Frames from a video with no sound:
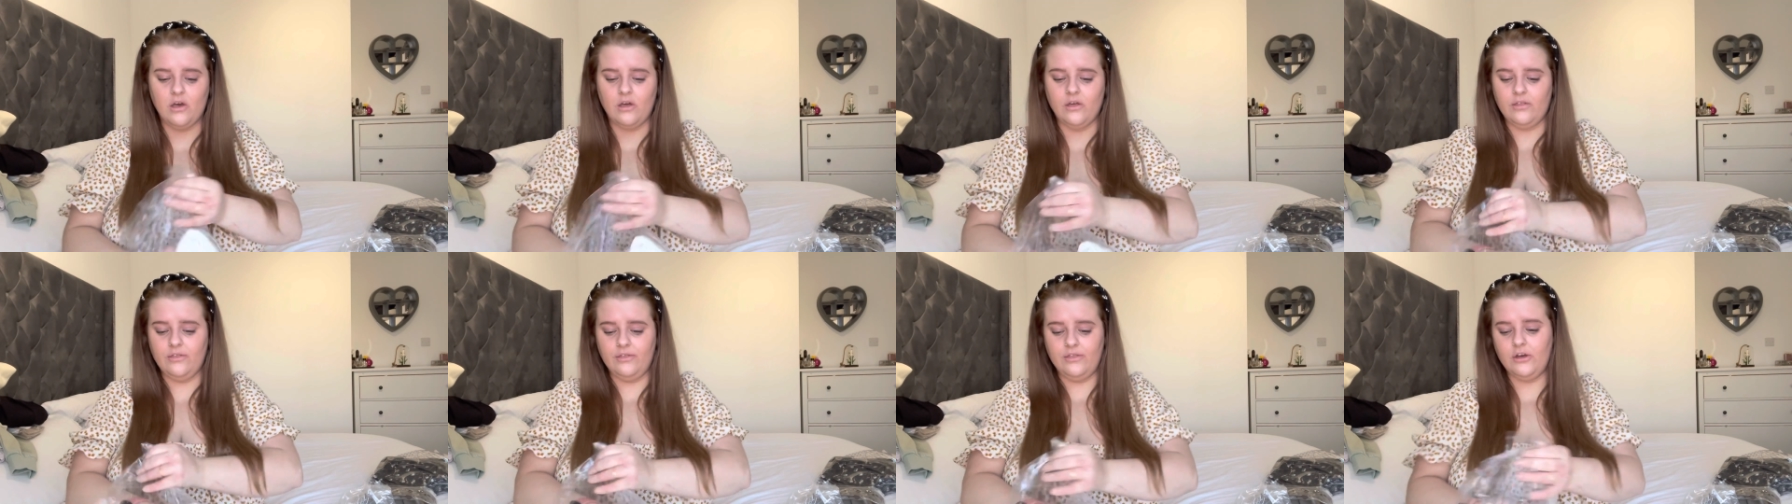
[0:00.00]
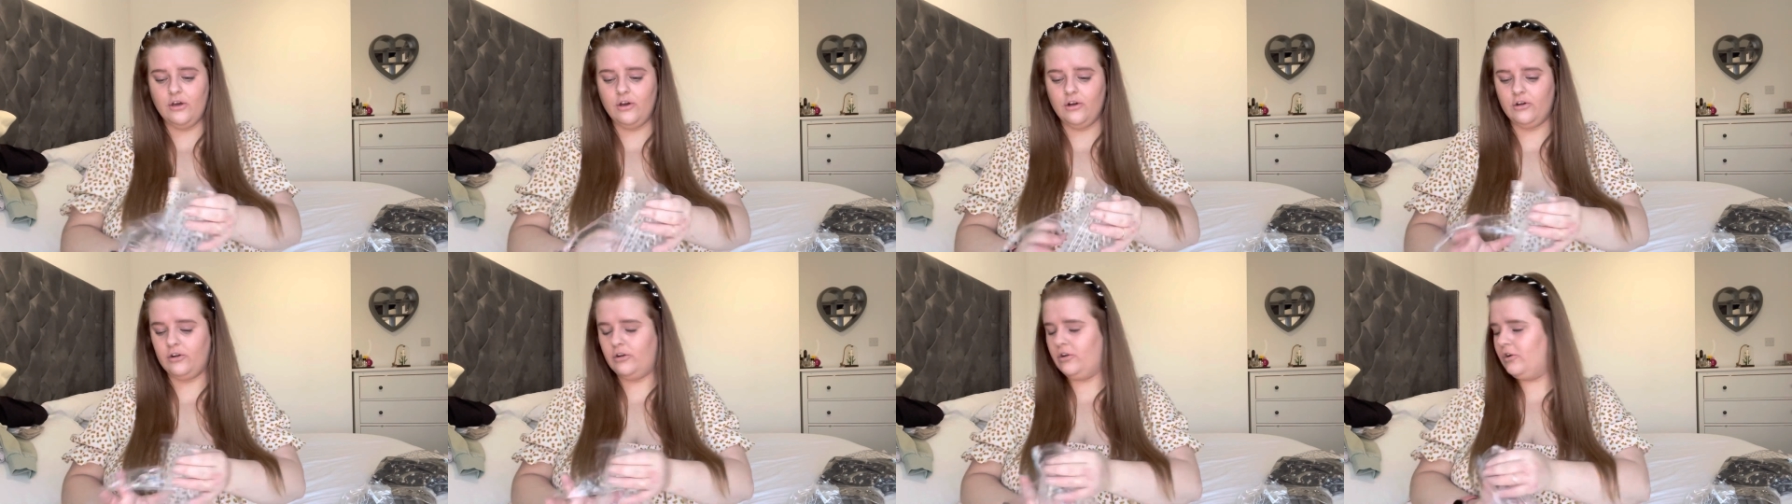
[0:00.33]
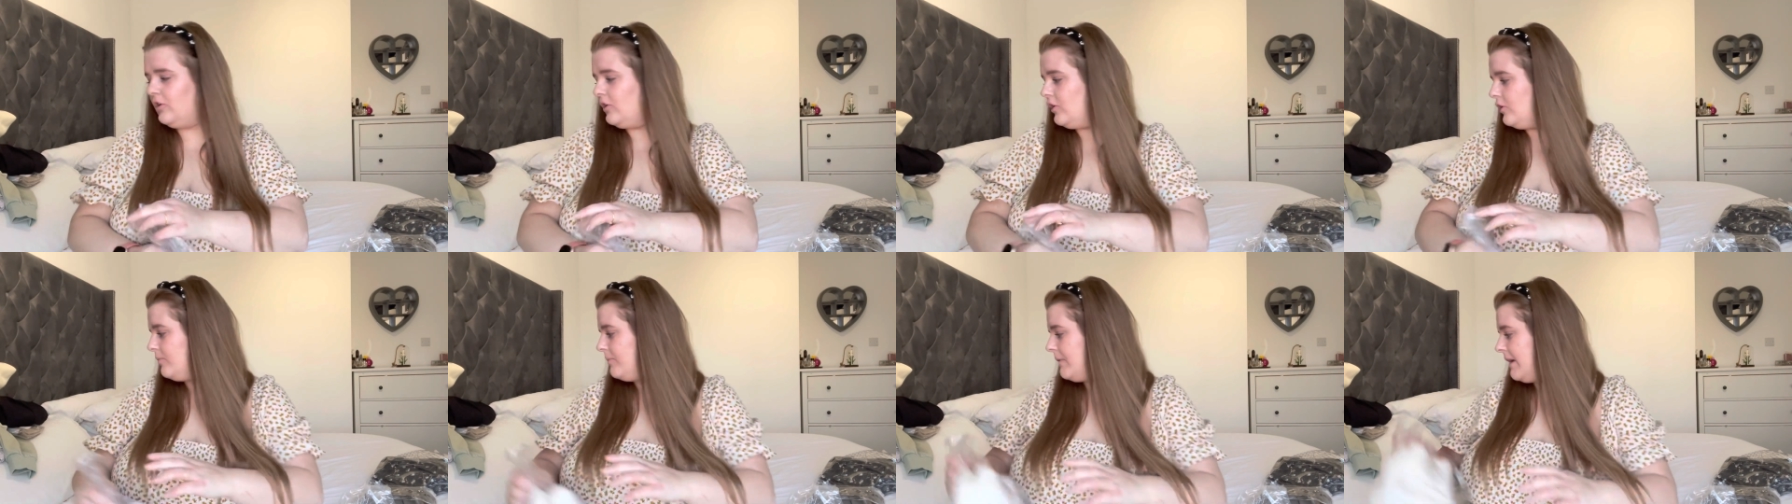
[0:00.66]
they're going to
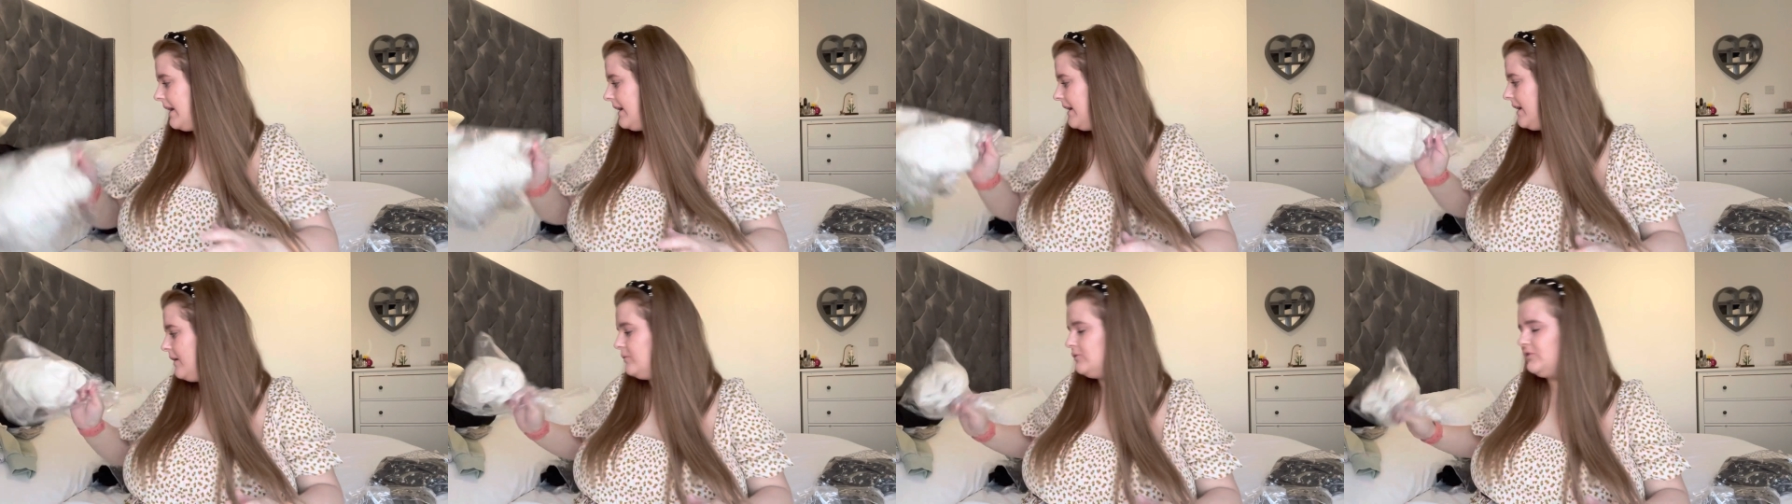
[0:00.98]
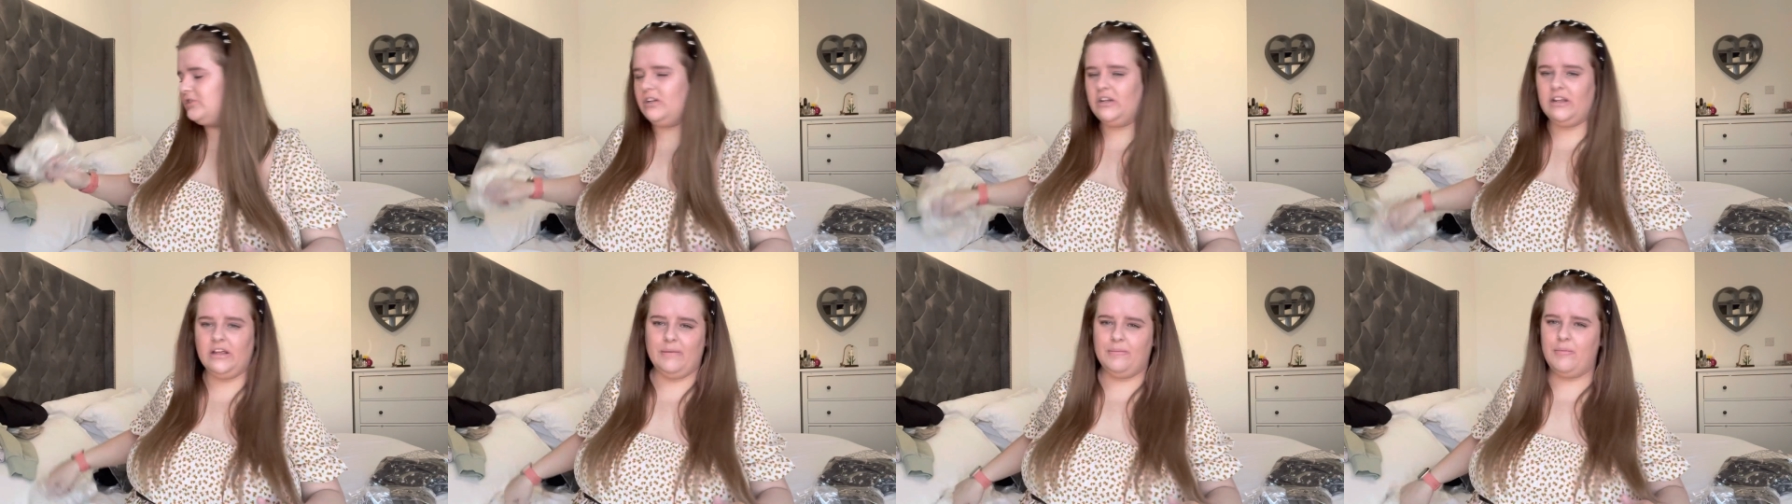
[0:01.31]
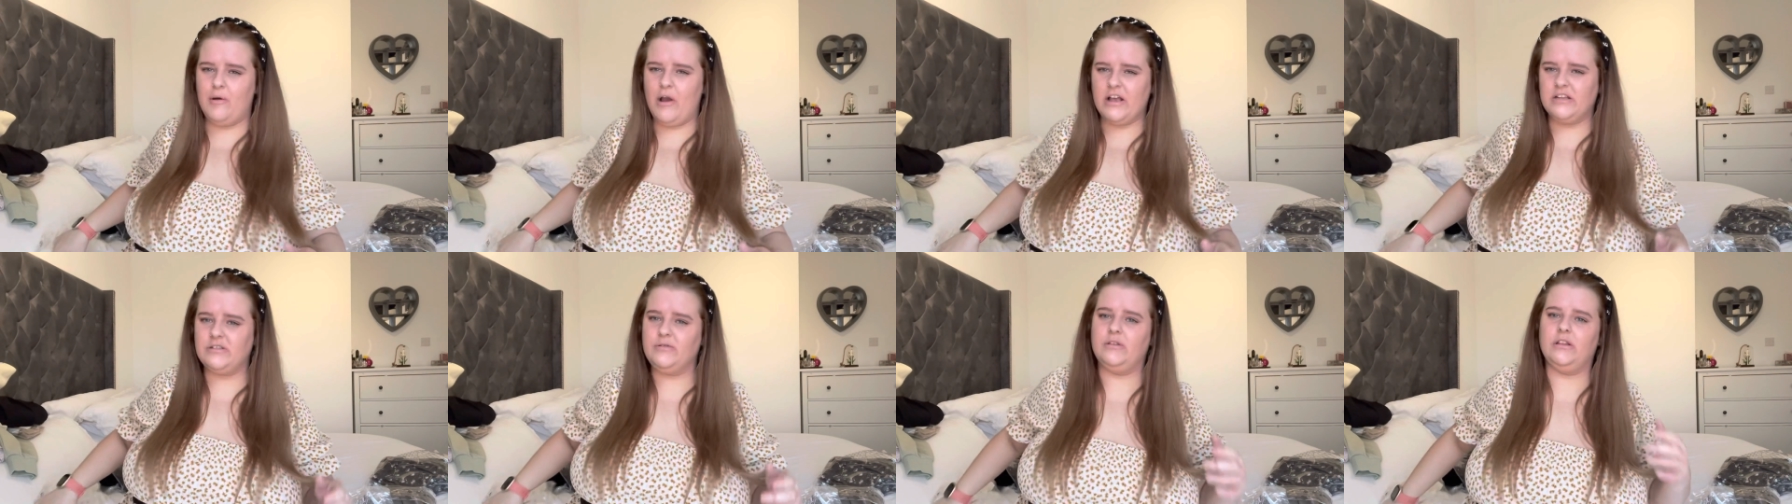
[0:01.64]
go back. I wasn't
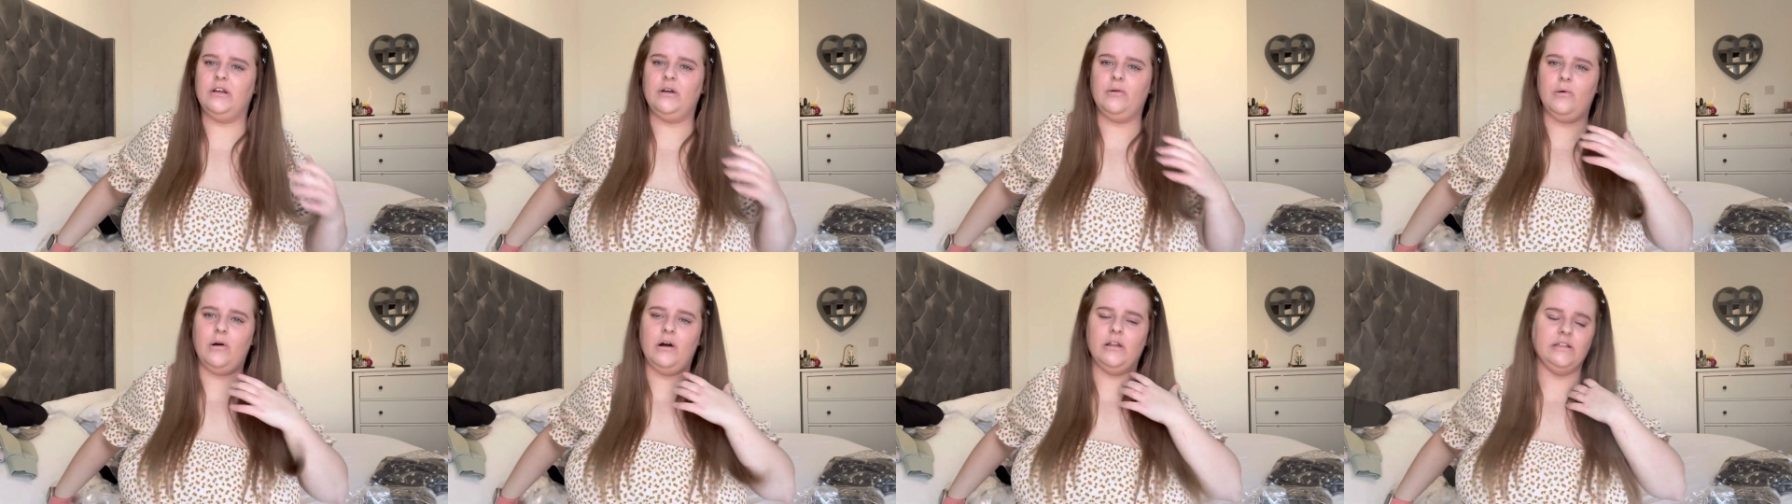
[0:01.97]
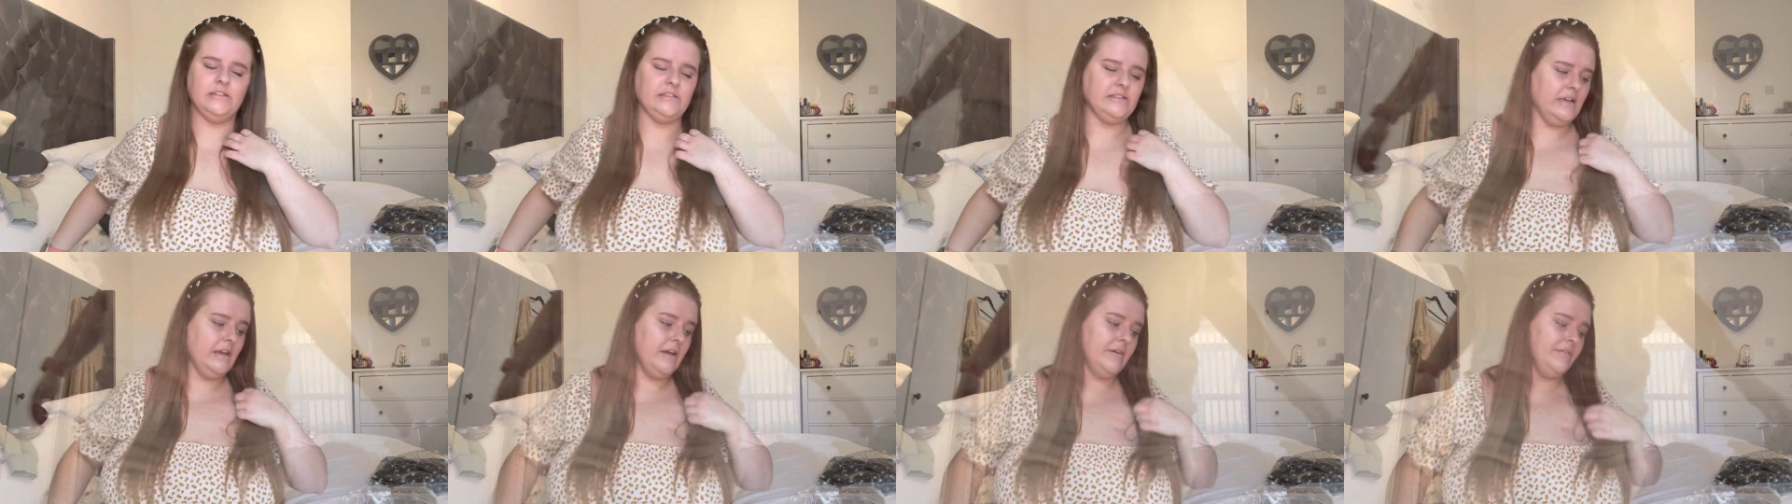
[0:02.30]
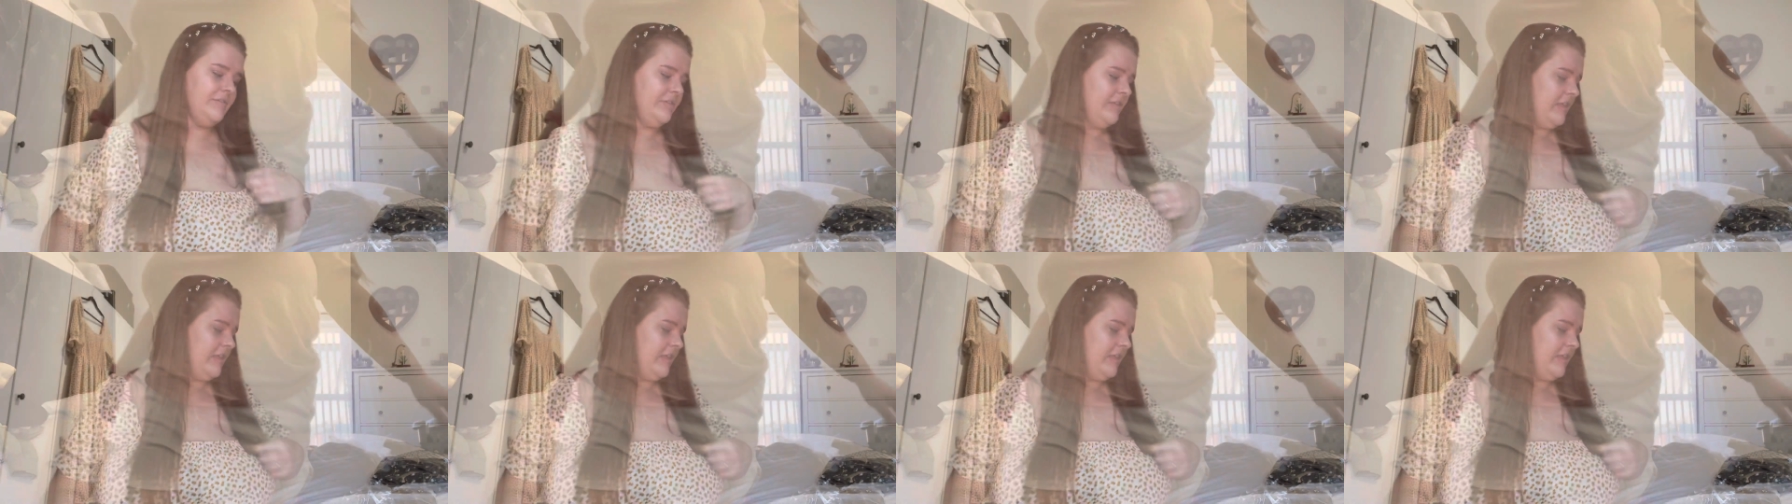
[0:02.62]
impressed with the quality.